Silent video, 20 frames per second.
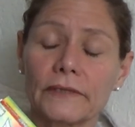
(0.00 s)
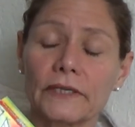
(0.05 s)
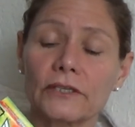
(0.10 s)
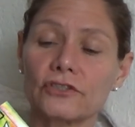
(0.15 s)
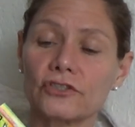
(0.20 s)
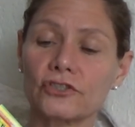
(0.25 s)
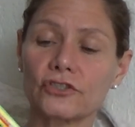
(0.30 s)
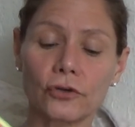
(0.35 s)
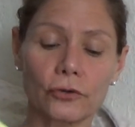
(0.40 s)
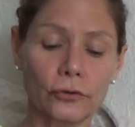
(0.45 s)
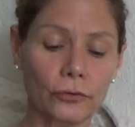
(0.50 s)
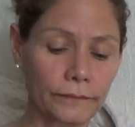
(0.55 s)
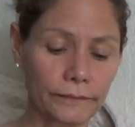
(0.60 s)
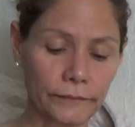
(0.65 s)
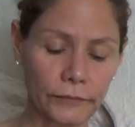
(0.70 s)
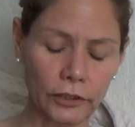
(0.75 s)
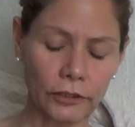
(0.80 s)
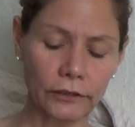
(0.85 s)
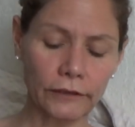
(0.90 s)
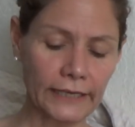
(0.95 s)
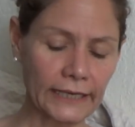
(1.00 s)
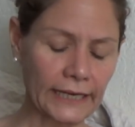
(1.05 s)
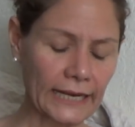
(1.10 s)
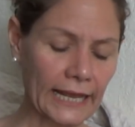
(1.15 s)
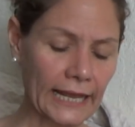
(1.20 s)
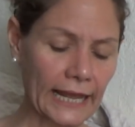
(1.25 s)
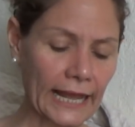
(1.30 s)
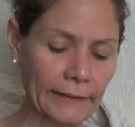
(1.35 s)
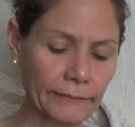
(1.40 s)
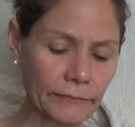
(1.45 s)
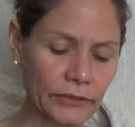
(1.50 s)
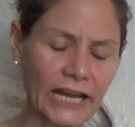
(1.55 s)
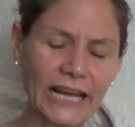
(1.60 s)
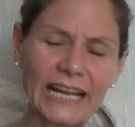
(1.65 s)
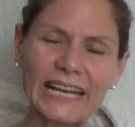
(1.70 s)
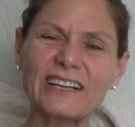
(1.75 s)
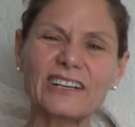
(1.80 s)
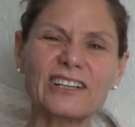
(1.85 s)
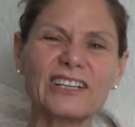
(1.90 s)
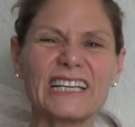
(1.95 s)
So, all right, I, I'm
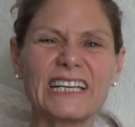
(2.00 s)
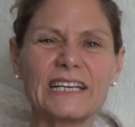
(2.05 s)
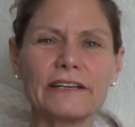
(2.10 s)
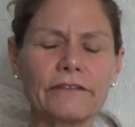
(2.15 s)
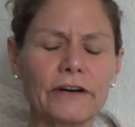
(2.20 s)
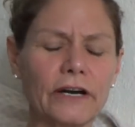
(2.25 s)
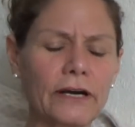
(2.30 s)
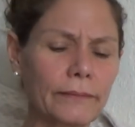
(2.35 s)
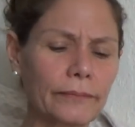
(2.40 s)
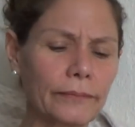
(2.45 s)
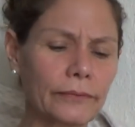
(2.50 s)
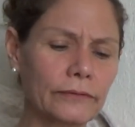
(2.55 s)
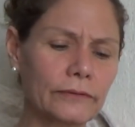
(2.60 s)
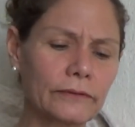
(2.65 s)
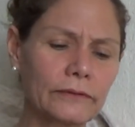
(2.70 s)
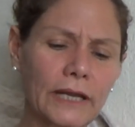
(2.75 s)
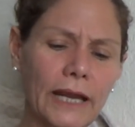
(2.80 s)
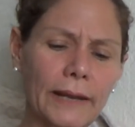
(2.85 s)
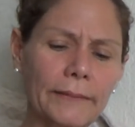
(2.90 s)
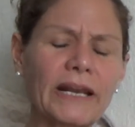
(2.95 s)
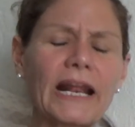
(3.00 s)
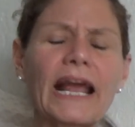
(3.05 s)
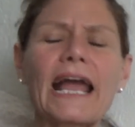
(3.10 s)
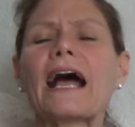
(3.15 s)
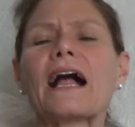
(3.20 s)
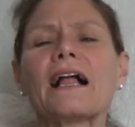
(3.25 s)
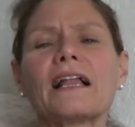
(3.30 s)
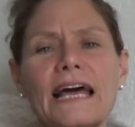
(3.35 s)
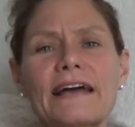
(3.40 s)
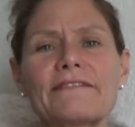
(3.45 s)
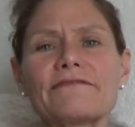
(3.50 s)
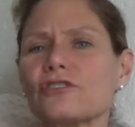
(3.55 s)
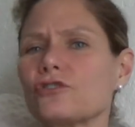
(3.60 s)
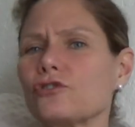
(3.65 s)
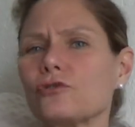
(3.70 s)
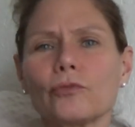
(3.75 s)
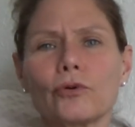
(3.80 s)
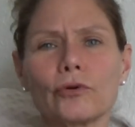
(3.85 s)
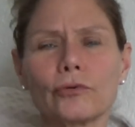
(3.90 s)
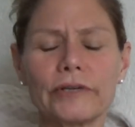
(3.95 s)
kind of going to give up. I mean, I, I'll have to
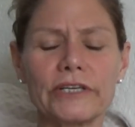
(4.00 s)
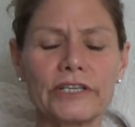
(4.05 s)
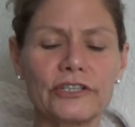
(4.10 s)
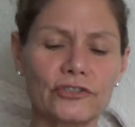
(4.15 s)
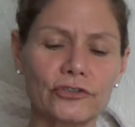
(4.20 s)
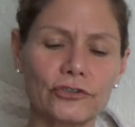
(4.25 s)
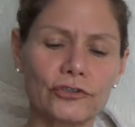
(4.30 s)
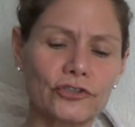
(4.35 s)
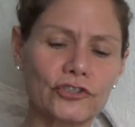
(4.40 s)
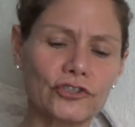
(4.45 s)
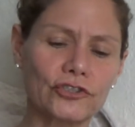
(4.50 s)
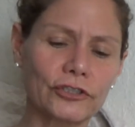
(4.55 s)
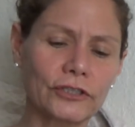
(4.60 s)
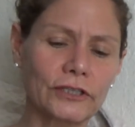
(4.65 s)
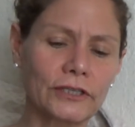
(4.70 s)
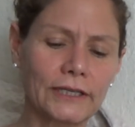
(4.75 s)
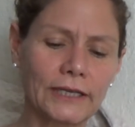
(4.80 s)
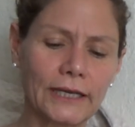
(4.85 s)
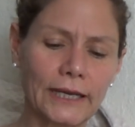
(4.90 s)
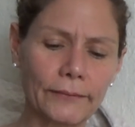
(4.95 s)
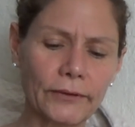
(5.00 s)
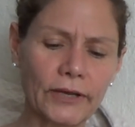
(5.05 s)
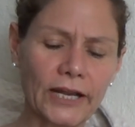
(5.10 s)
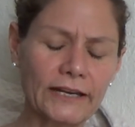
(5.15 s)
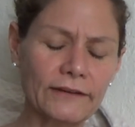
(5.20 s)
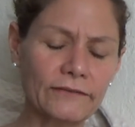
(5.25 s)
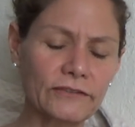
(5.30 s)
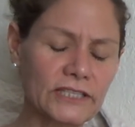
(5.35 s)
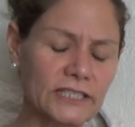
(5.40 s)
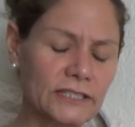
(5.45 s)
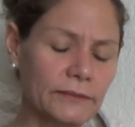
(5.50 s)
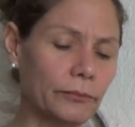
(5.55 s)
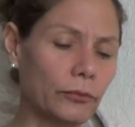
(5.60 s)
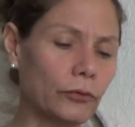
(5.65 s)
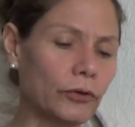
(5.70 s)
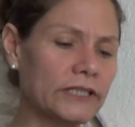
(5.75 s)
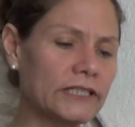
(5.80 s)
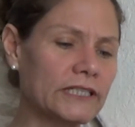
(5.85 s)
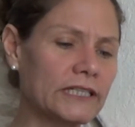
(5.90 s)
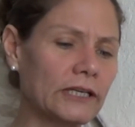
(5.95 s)
do more research. I'm kind of
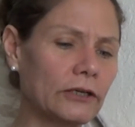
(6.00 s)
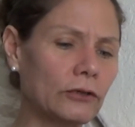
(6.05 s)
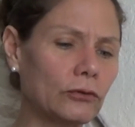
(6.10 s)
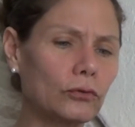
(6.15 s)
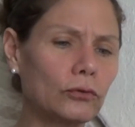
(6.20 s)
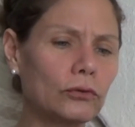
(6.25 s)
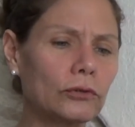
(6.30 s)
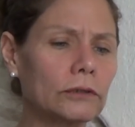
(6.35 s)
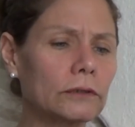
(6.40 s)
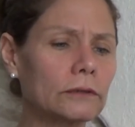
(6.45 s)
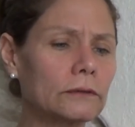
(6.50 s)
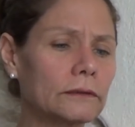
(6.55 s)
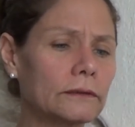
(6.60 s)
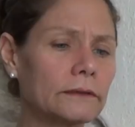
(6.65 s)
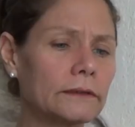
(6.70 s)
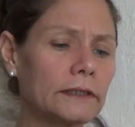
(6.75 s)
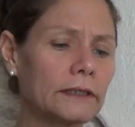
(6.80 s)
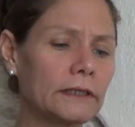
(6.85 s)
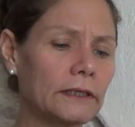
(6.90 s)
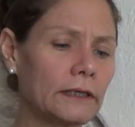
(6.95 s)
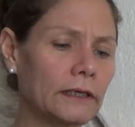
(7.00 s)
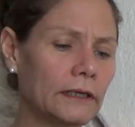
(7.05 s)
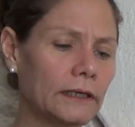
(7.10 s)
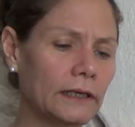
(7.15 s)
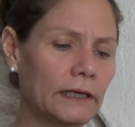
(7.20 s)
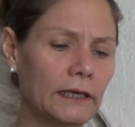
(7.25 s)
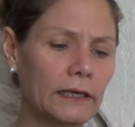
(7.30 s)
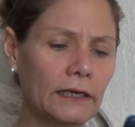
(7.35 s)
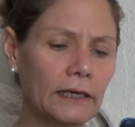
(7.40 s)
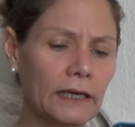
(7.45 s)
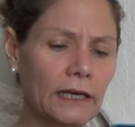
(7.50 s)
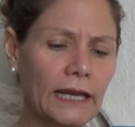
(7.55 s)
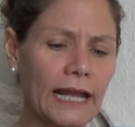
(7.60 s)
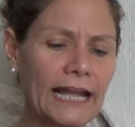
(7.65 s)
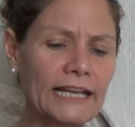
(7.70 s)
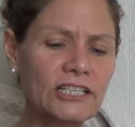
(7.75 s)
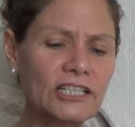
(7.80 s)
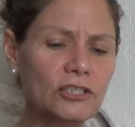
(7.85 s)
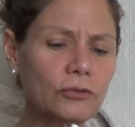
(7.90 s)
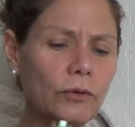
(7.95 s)
disappointed in Google. I,
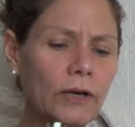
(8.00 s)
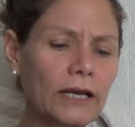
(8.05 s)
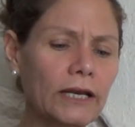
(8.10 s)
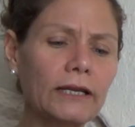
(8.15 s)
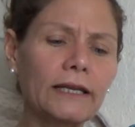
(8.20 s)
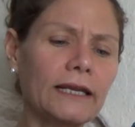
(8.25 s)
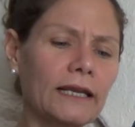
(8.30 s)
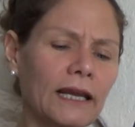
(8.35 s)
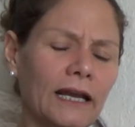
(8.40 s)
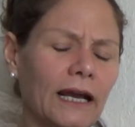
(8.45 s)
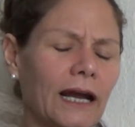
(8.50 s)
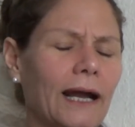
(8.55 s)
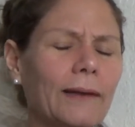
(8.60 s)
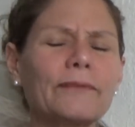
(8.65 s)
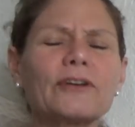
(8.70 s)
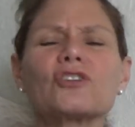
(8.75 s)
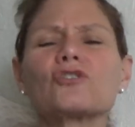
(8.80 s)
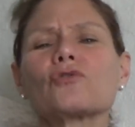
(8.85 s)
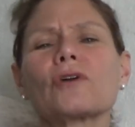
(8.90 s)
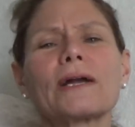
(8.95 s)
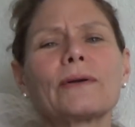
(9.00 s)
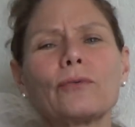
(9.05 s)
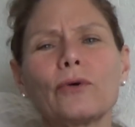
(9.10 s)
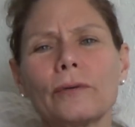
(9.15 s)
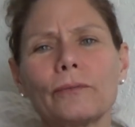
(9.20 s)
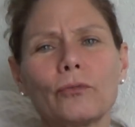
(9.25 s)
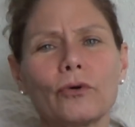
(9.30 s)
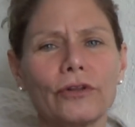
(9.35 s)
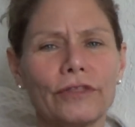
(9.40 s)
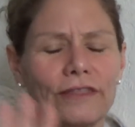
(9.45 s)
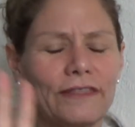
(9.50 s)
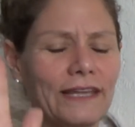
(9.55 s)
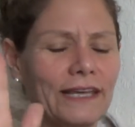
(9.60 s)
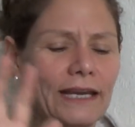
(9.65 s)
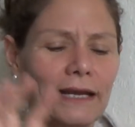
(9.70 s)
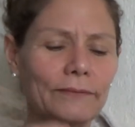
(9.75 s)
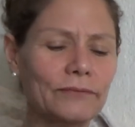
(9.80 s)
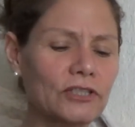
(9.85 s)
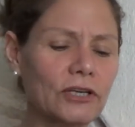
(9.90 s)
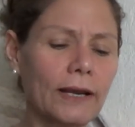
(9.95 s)
I just want, I'm going to try one more
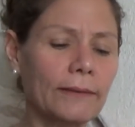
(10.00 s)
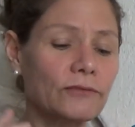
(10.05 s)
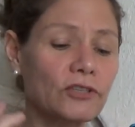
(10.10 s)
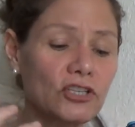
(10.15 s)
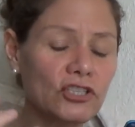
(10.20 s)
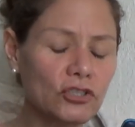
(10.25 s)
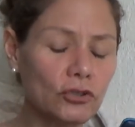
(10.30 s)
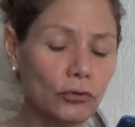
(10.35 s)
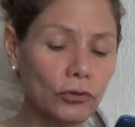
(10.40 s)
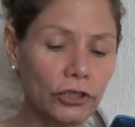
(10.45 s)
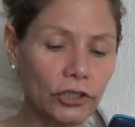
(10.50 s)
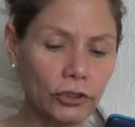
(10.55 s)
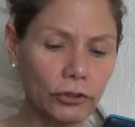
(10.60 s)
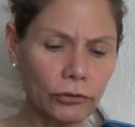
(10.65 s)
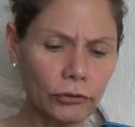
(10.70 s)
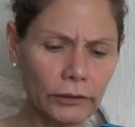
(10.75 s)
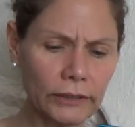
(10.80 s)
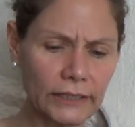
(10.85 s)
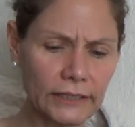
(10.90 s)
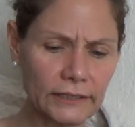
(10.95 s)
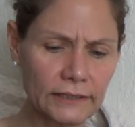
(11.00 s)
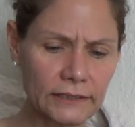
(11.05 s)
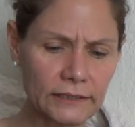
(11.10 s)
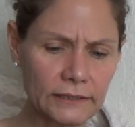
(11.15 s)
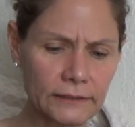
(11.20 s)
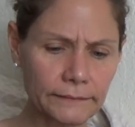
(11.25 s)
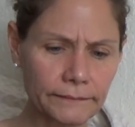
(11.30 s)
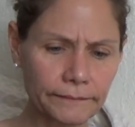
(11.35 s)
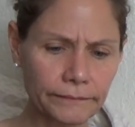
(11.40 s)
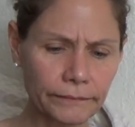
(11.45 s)
thing. I'm sorry, I'm just so curious.